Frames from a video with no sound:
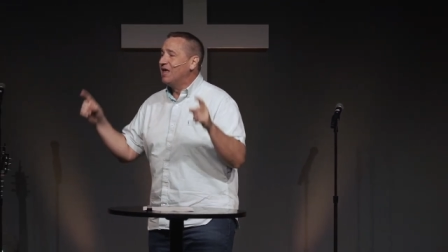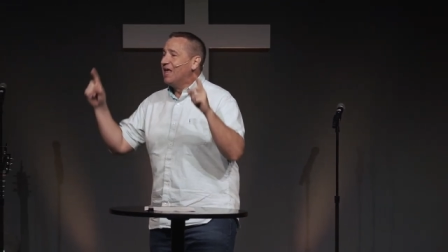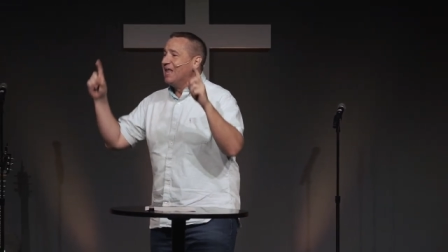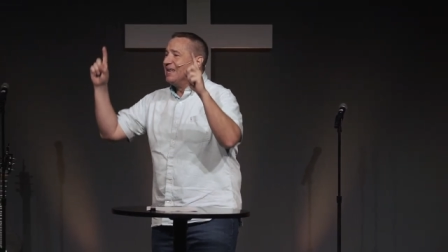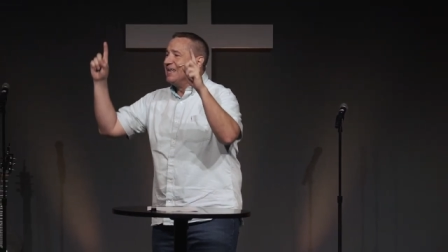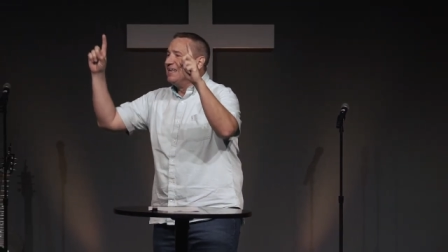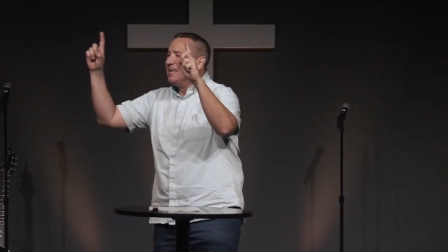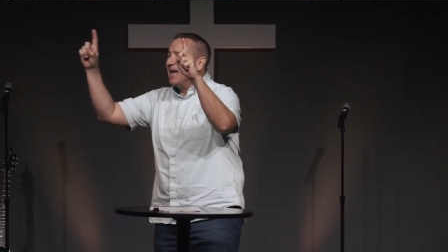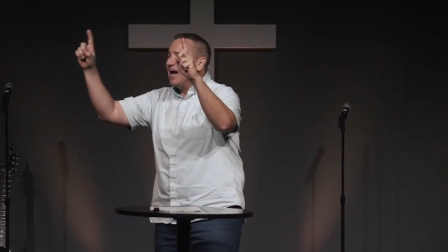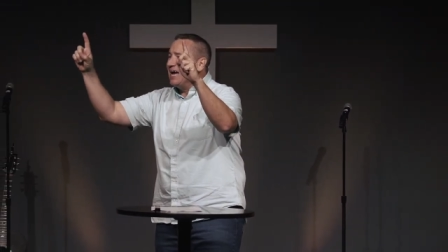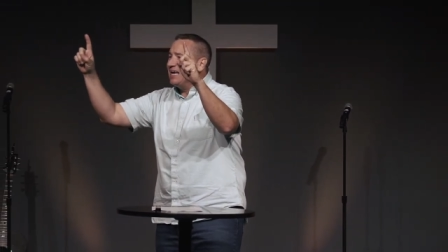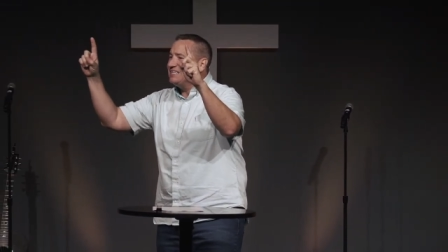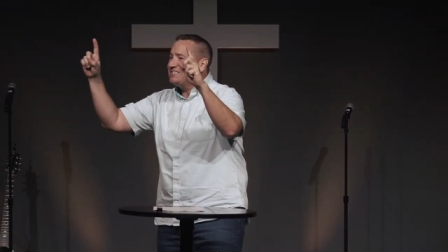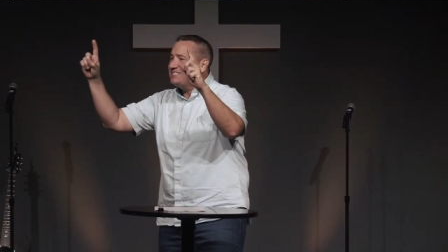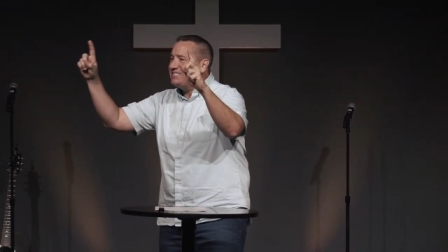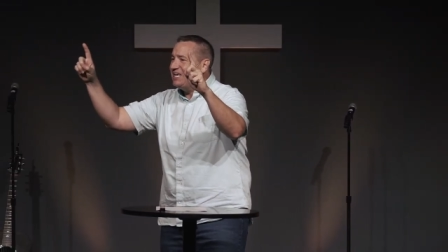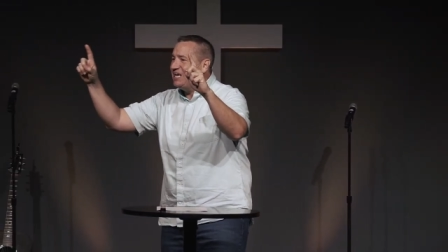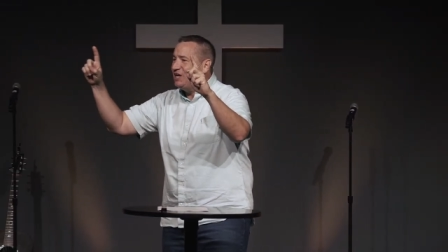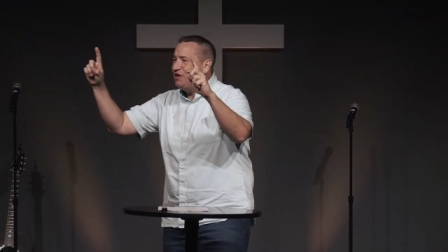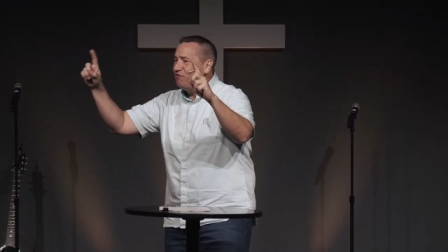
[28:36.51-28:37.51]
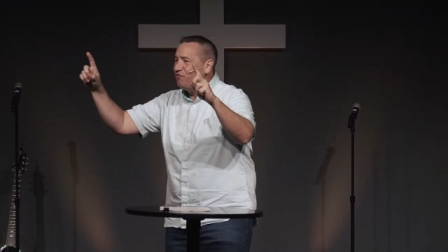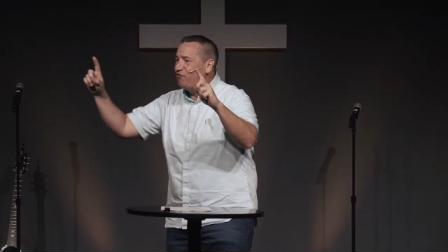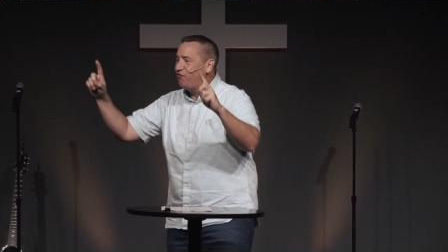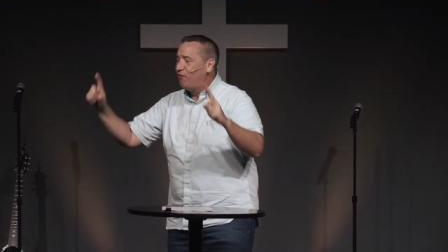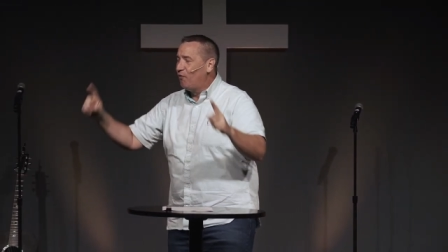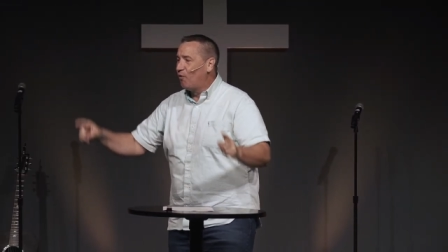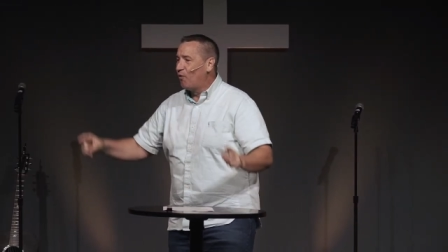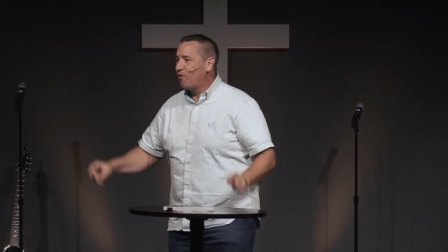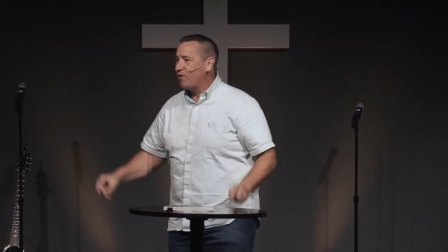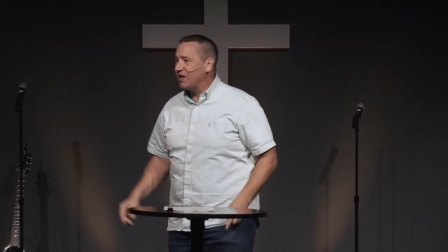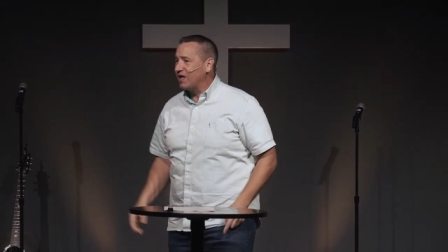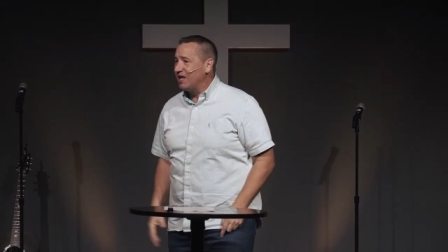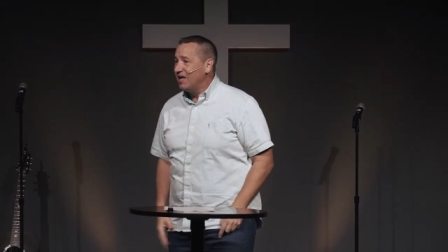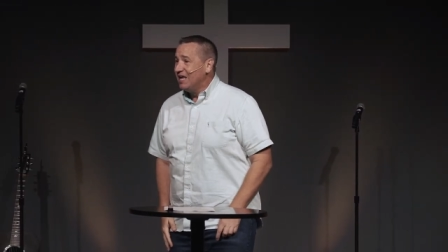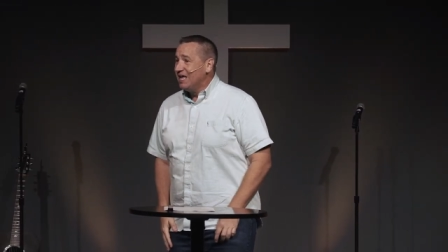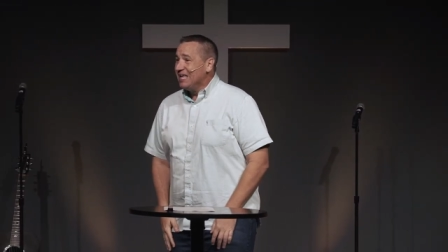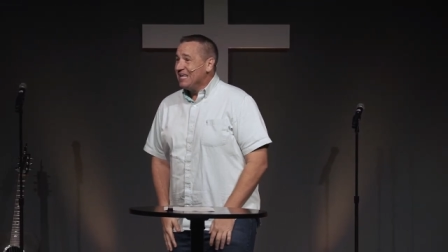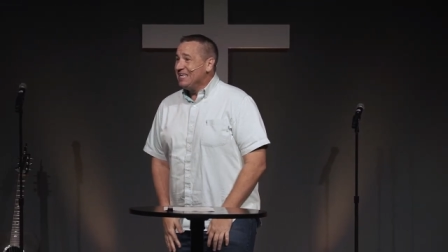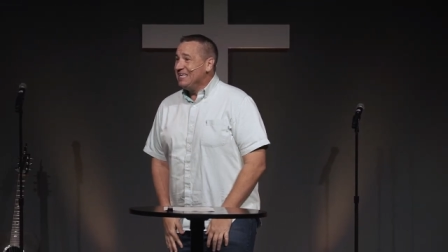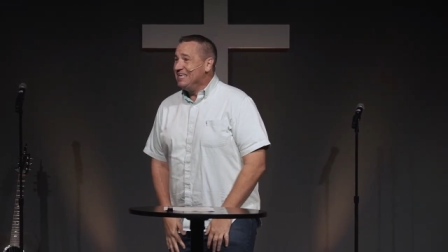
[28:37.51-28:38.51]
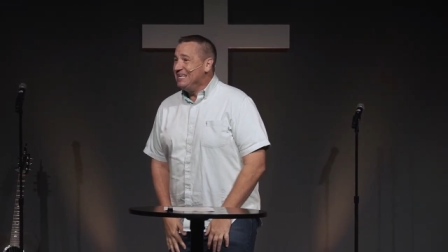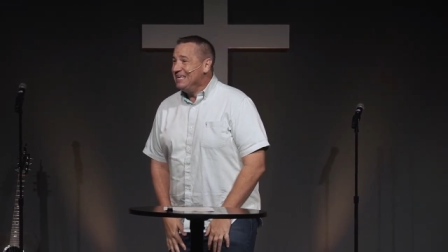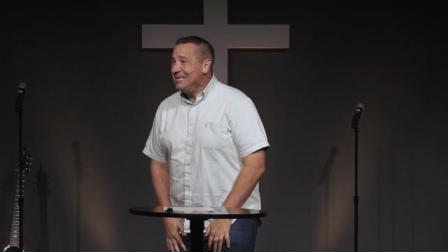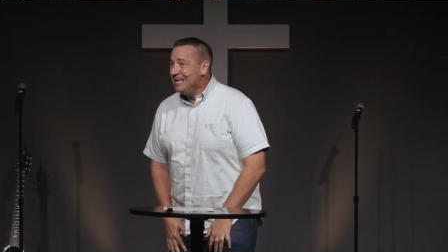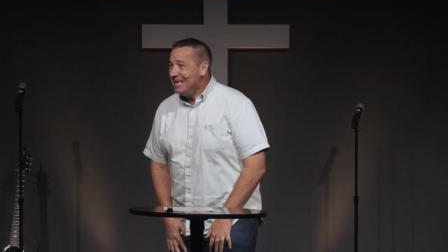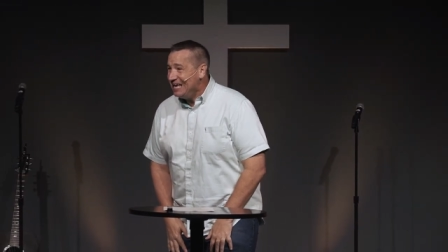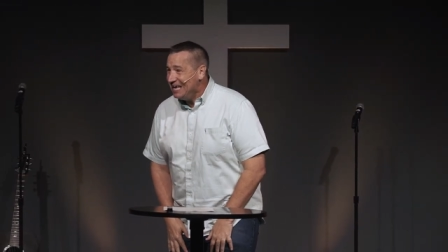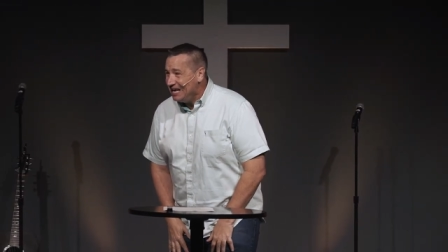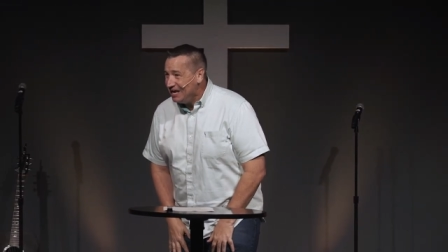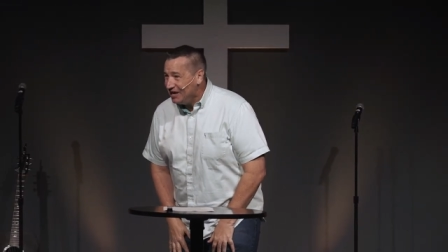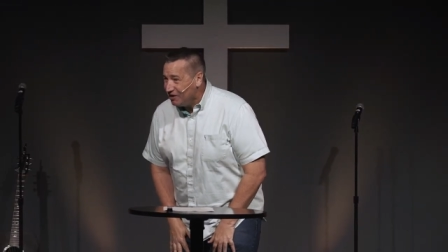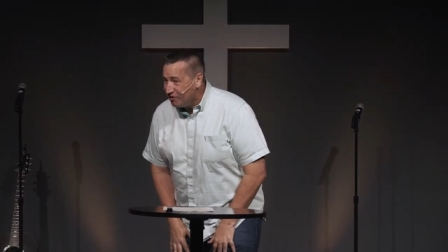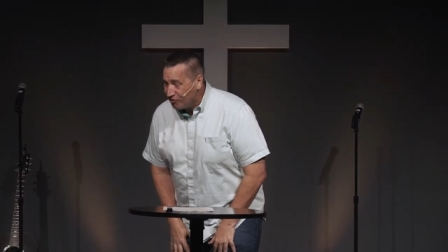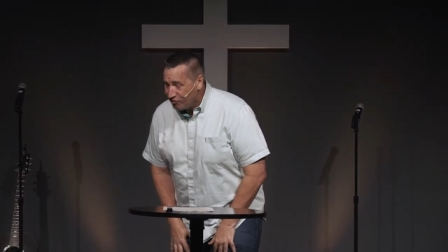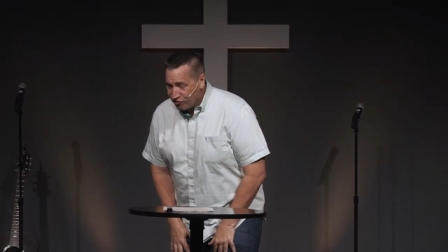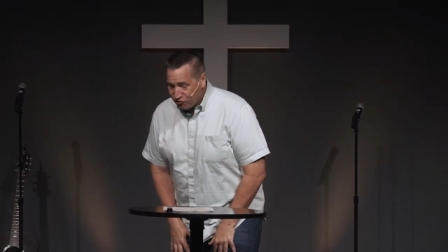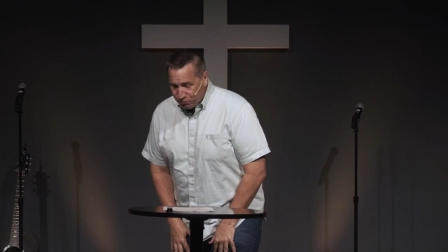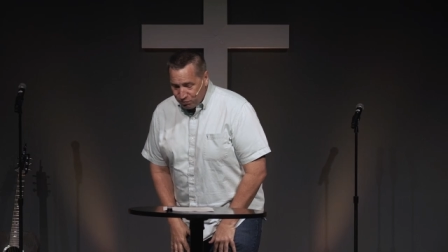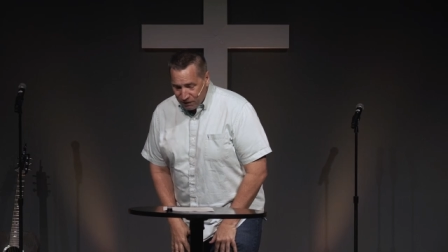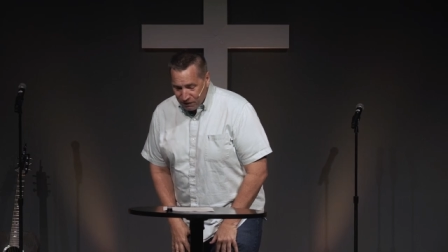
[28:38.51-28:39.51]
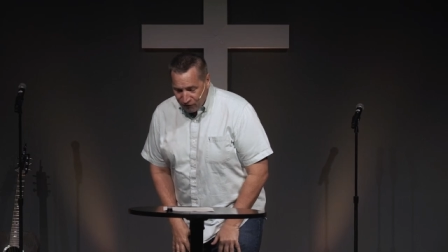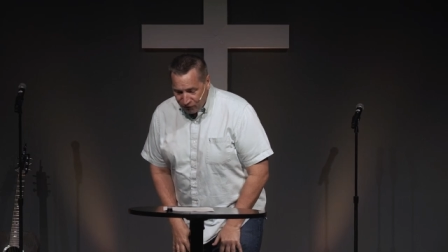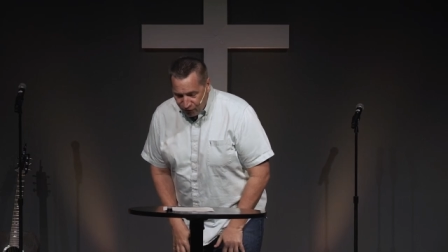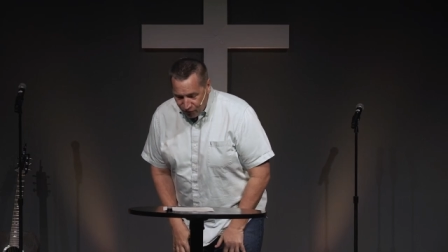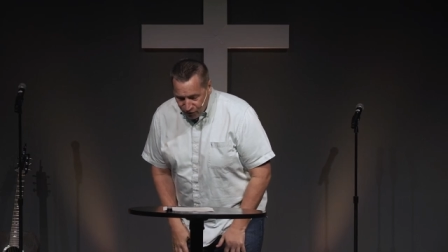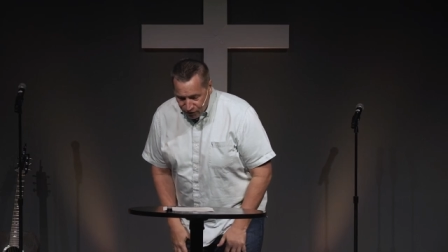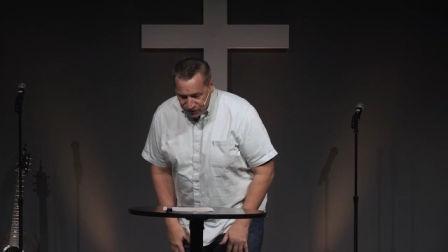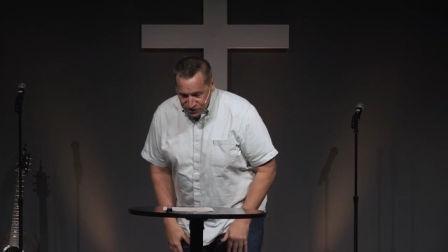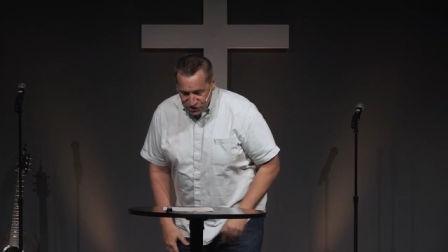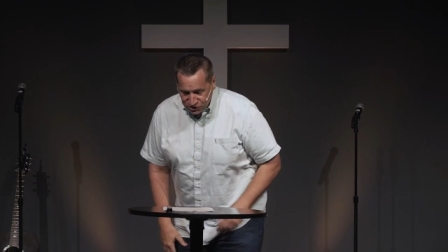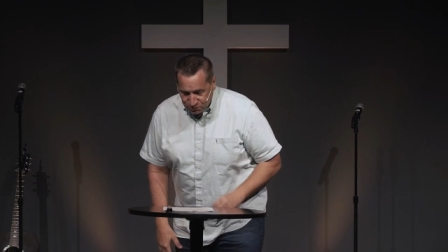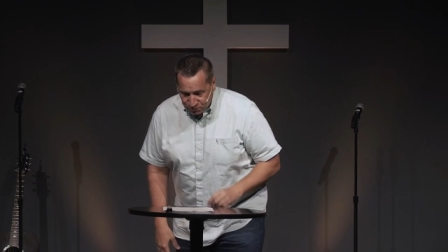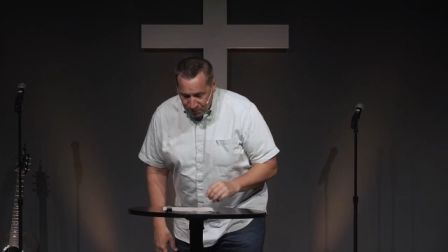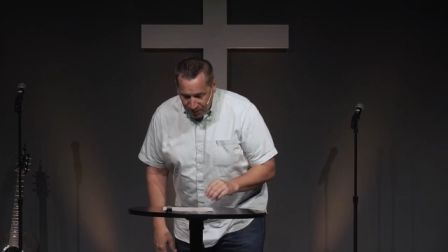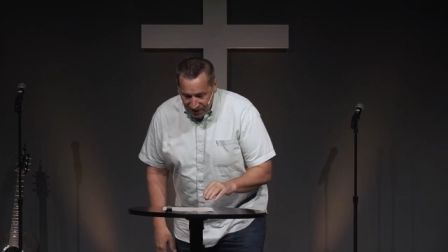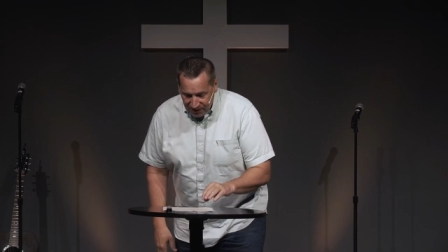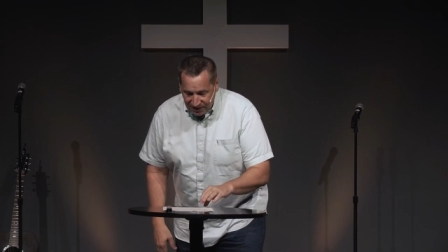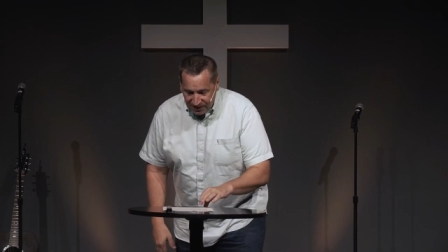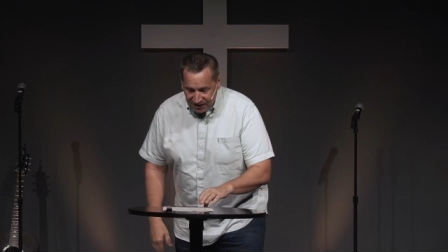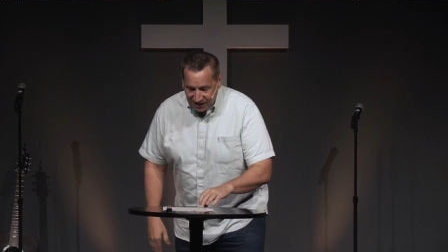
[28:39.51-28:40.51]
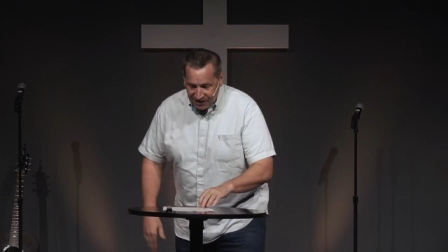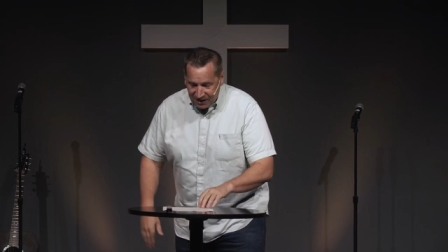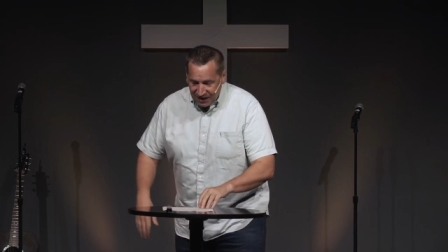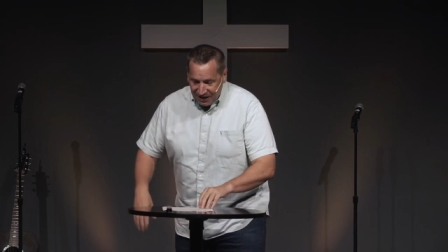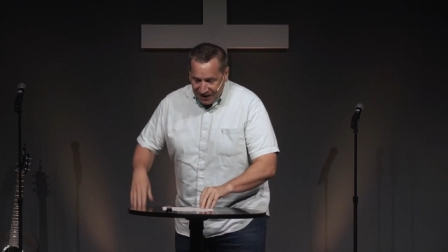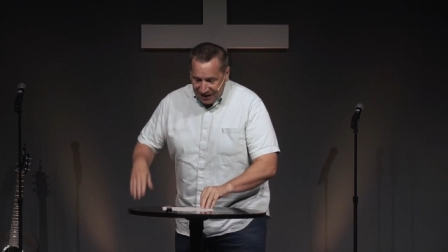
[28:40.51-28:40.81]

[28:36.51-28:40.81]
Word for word: 1940, years before Sputnik